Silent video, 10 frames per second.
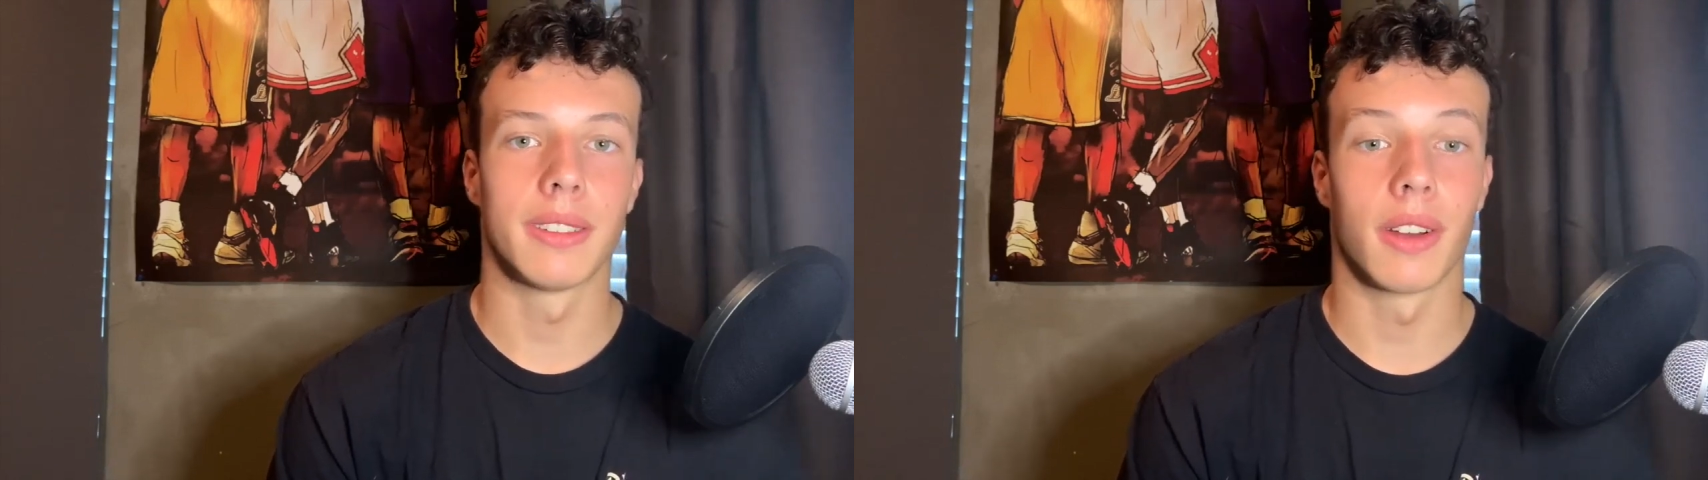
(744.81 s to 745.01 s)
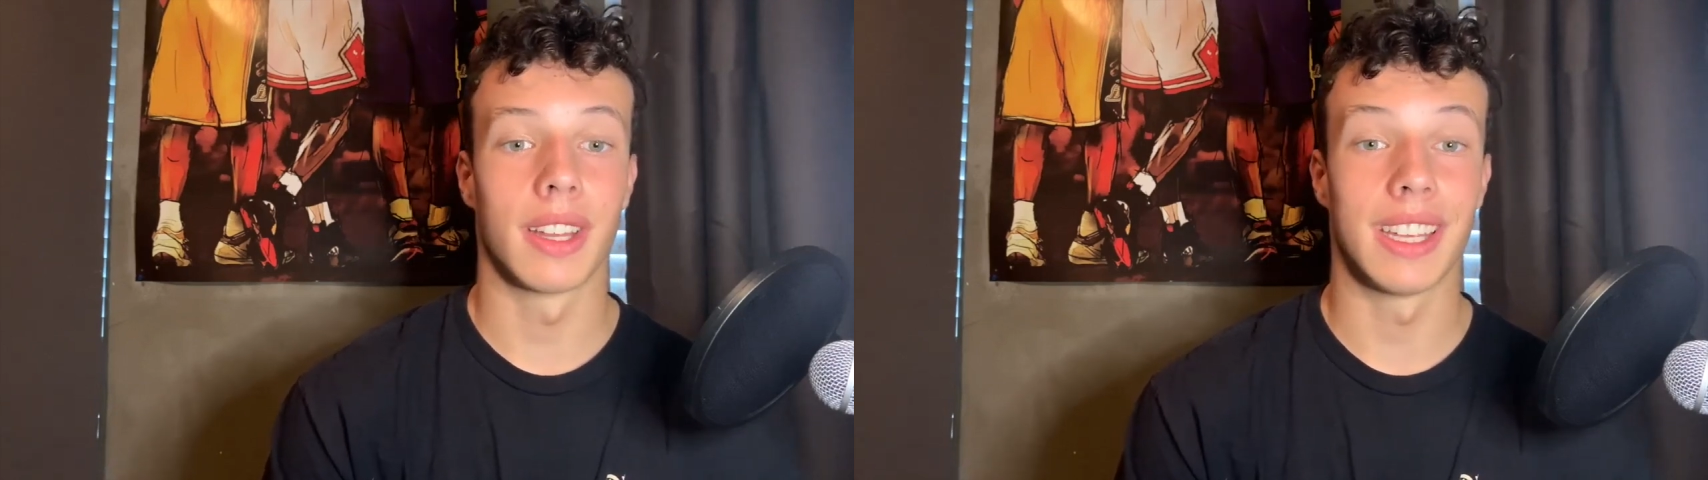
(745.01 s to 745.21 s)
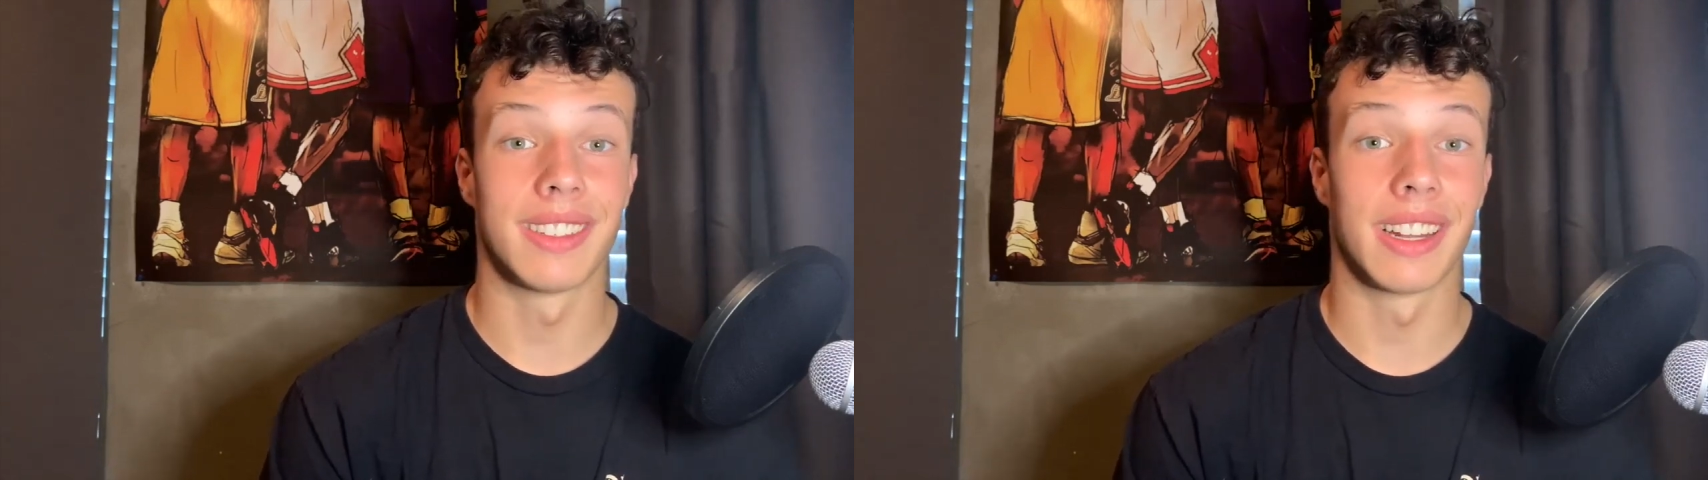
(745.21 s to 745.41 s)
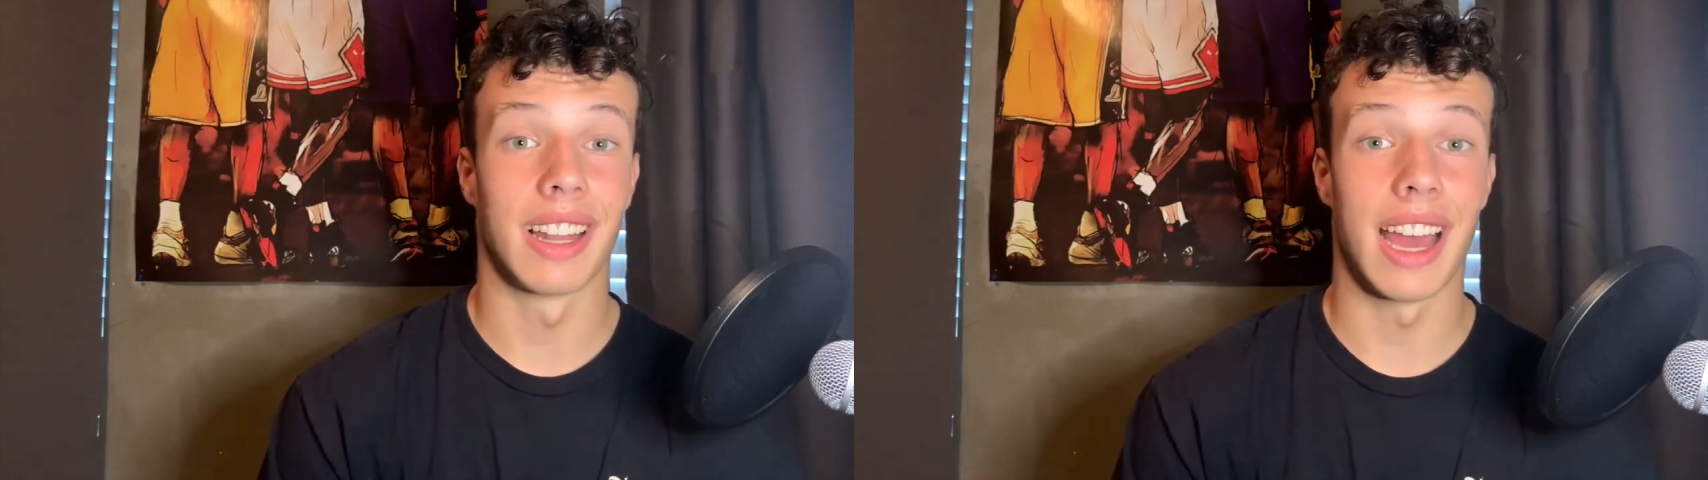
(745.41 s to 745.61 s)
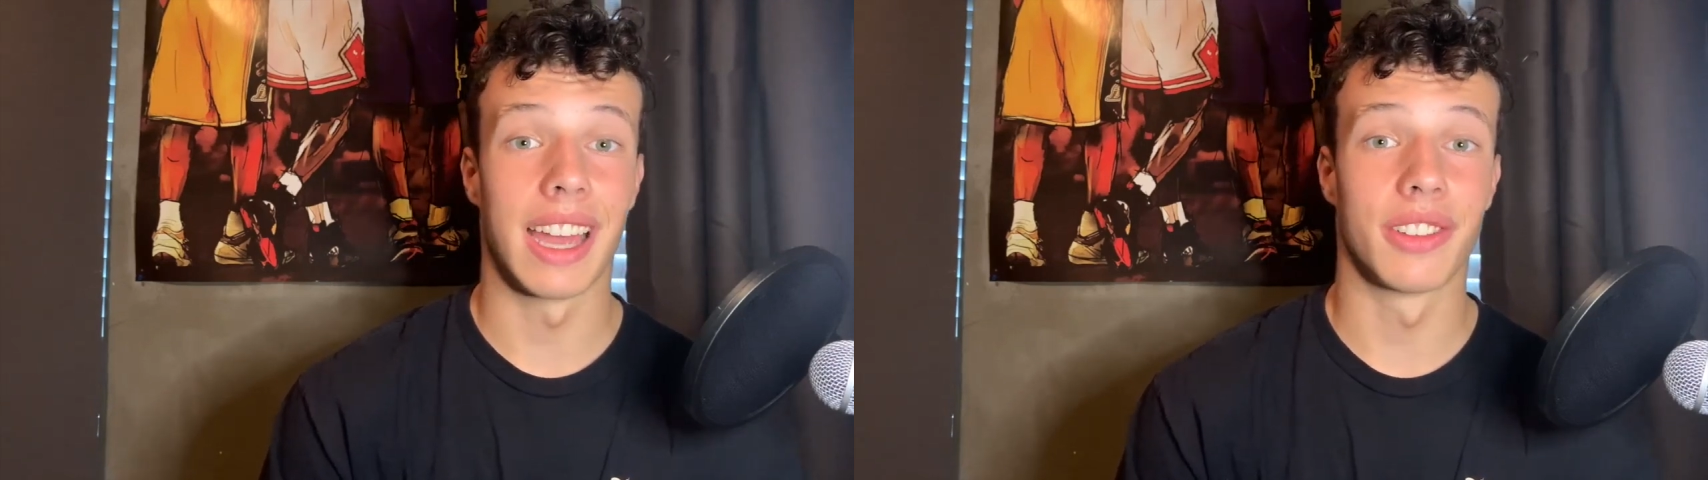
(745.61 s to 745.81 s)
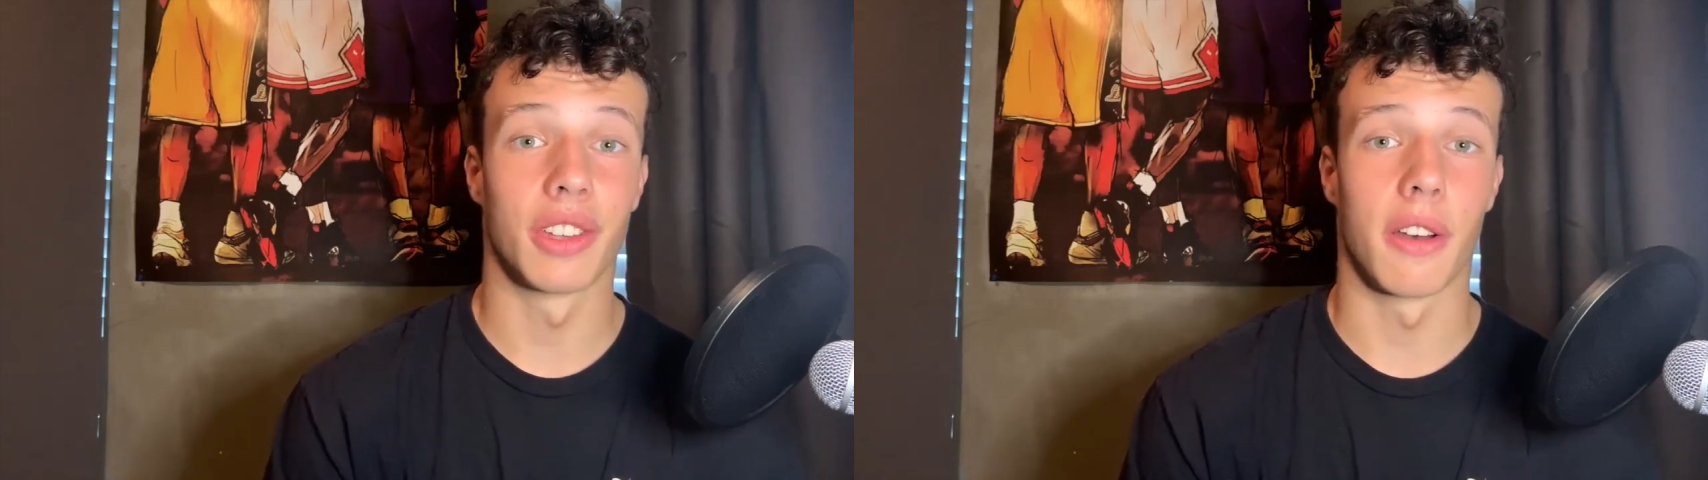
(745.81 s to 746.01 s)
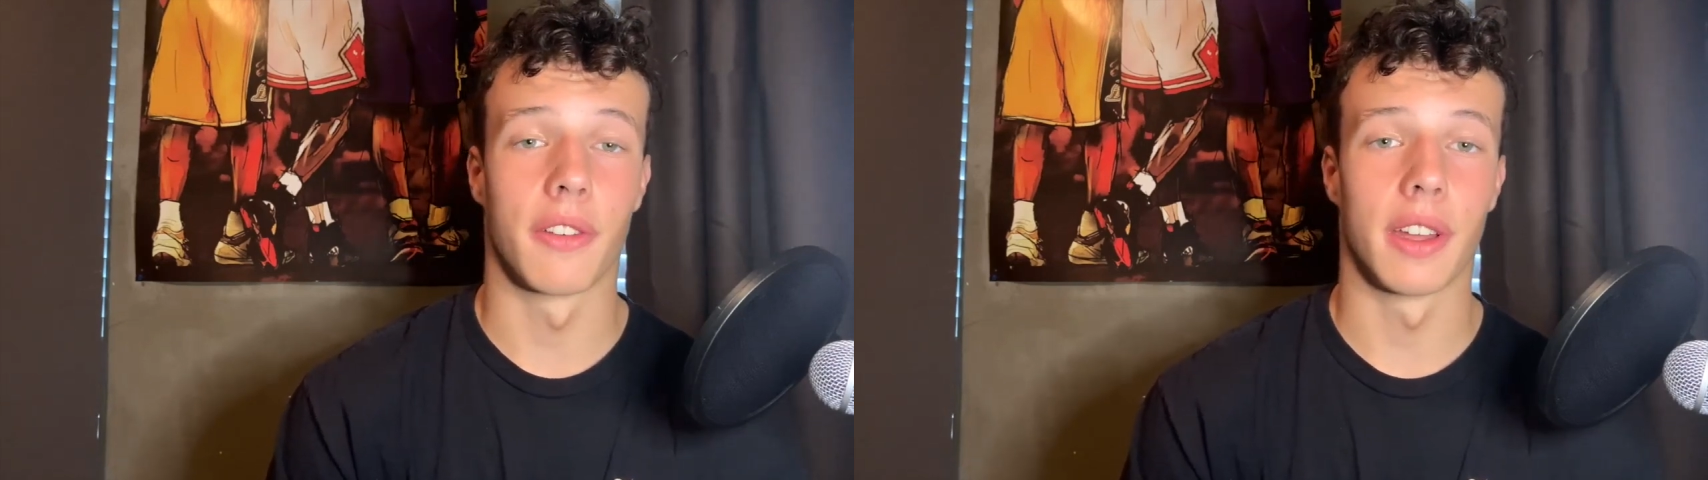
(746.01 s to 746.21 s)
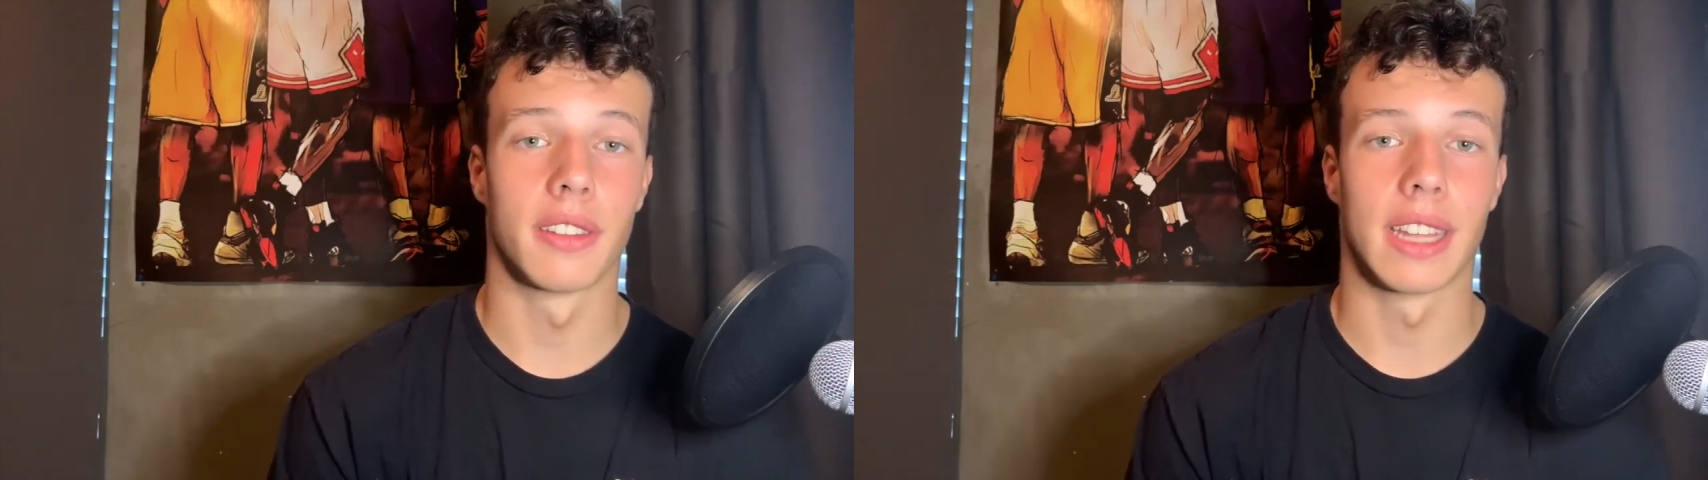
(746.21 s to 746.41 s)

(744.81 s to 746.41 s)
in a Lions offense